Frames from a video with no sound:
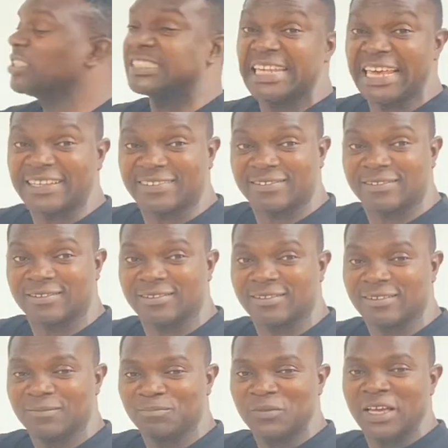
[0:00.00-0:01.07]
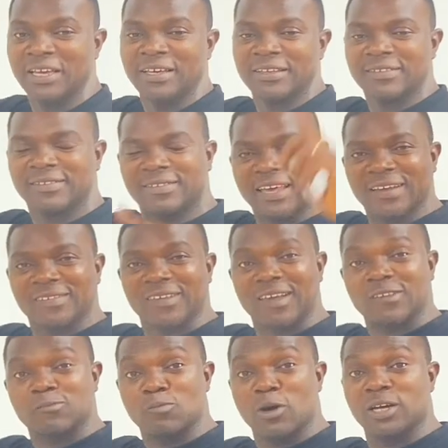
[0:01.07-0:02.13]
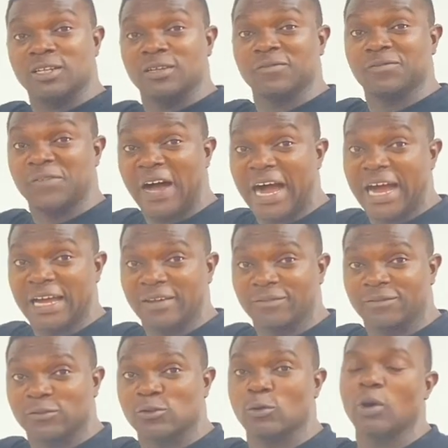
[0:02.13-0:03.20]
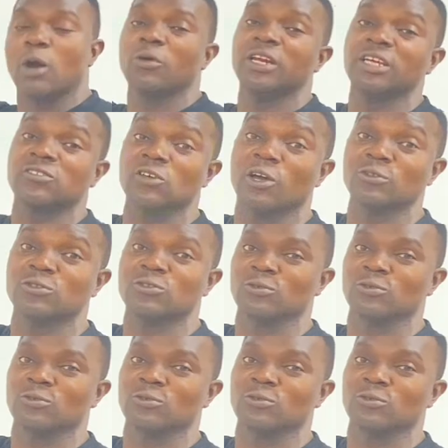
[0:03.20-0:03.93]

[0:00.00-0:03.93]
is 6. 6 is more than 5. So what will it turn